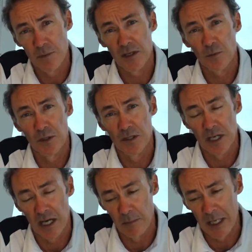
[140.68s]
was
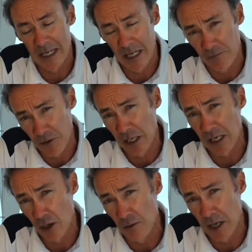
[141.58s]
in a very
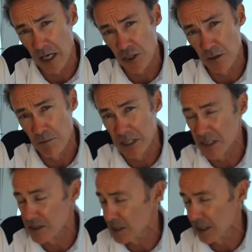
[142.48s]
low margin
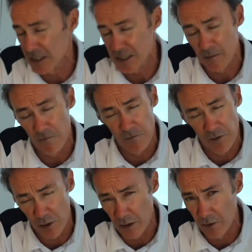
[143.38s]
business against some
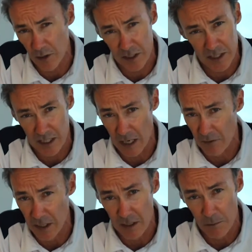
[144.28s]
very, very
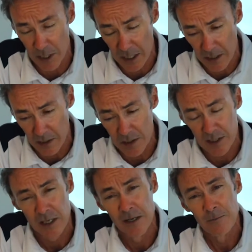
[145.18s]
savvy
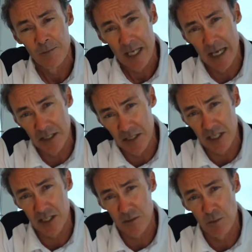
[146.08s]
competitors, and
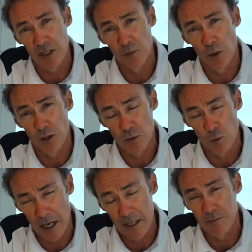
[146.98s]
Dick Smith was
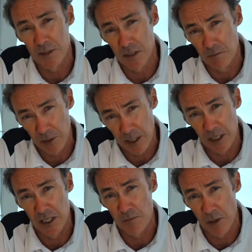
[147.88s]
raped and
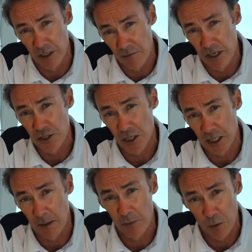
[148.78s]
pillaged by the venture
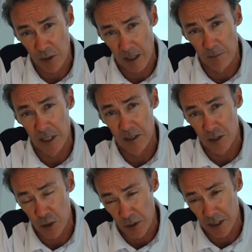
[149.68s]
capital company
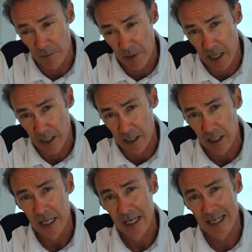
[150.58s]
that took it to market.
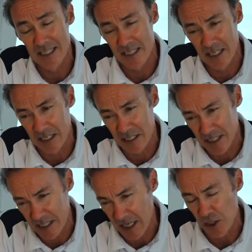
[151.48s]
It set
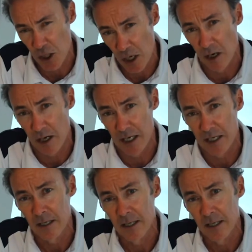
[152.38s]
such high